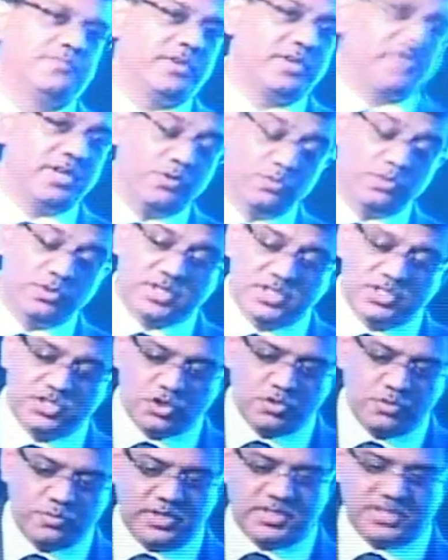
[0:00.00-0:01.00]
our youth
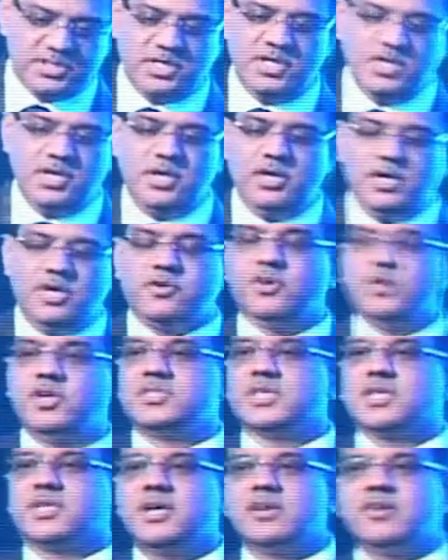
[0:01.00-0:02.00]
consumers across the
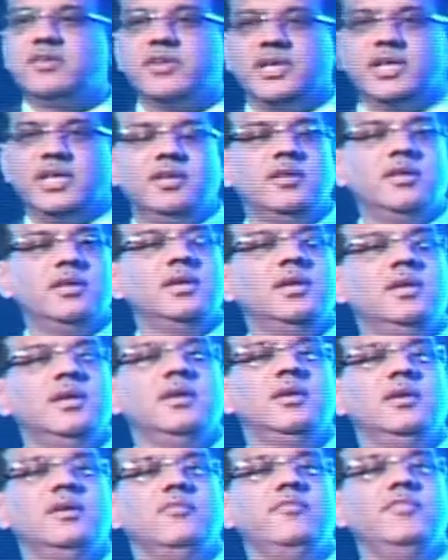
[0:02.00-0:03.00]
country.
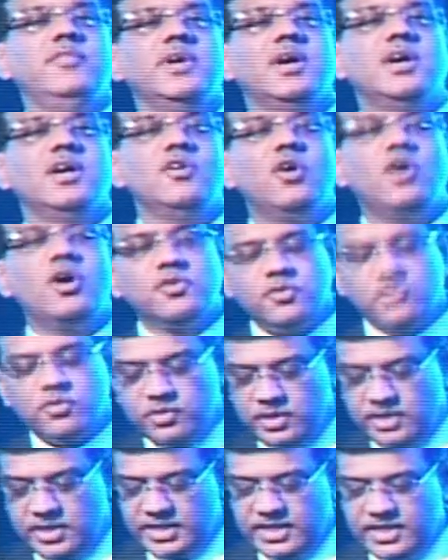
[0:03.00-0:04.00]
We are not
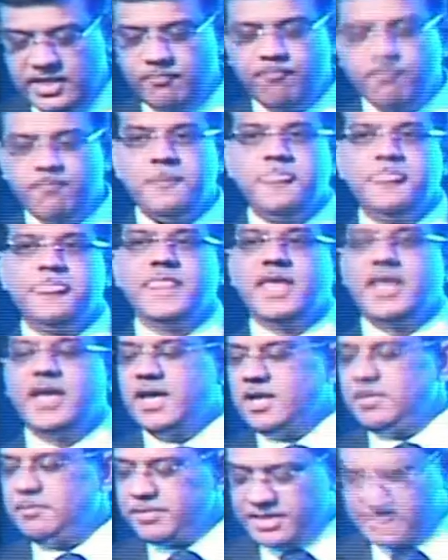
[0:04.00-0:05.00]
only
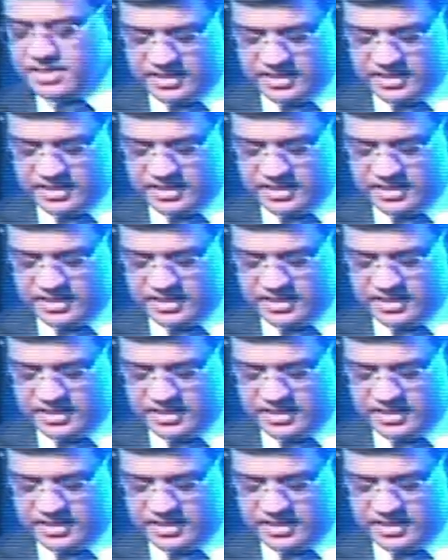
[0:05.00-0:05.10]
helping